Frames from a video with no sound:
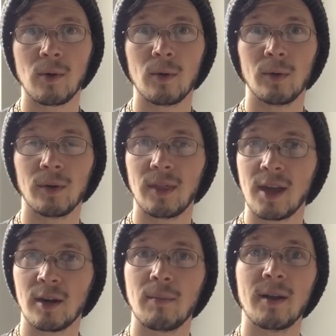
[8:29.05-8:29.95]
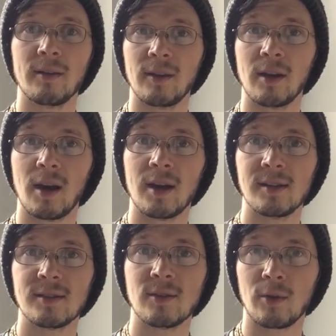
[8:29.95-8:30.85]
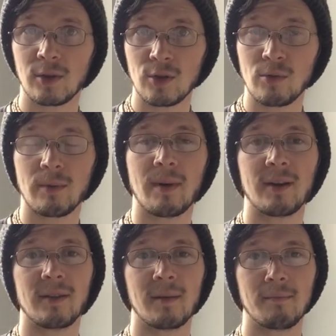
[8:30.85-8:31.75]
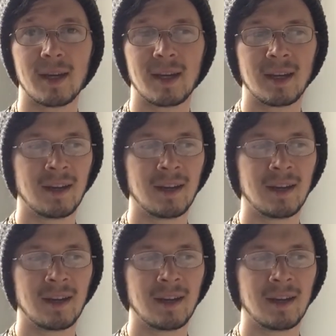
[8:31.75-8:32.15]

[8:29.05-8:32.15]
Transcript: or they are better than us, or you are better than me,